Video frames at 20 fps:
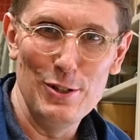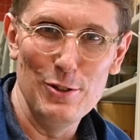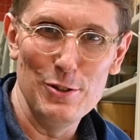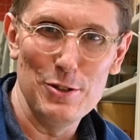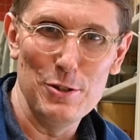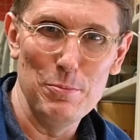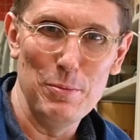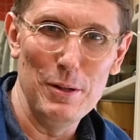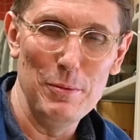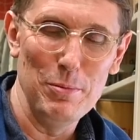
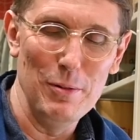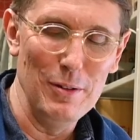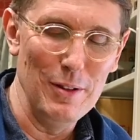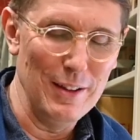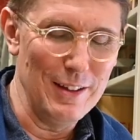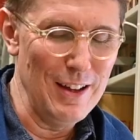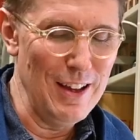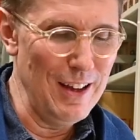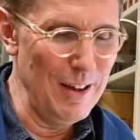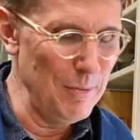Lots of people are
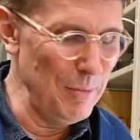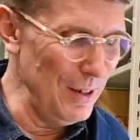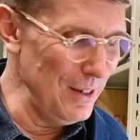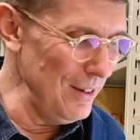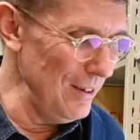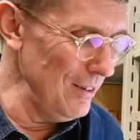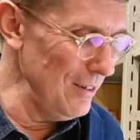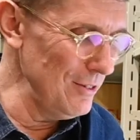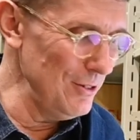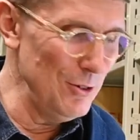like, ah, me,
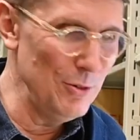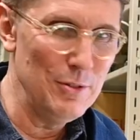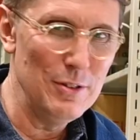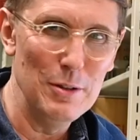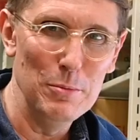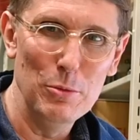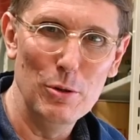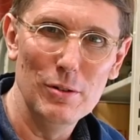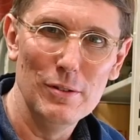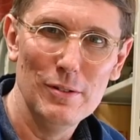
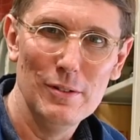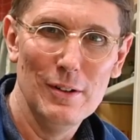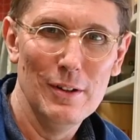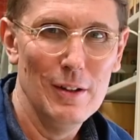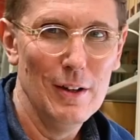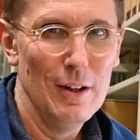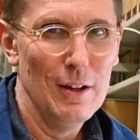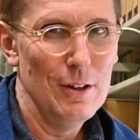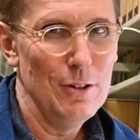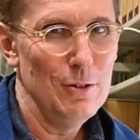
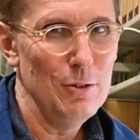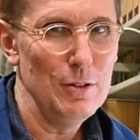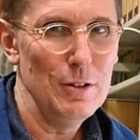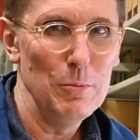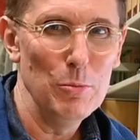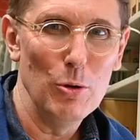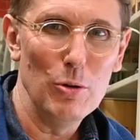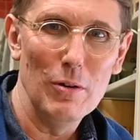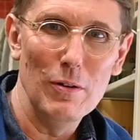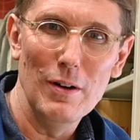you
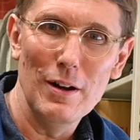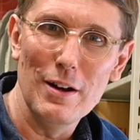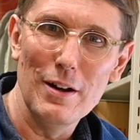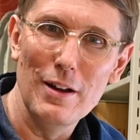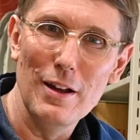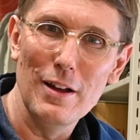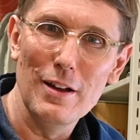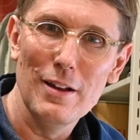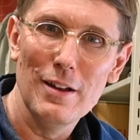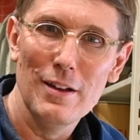demo
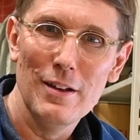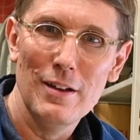kwarenai,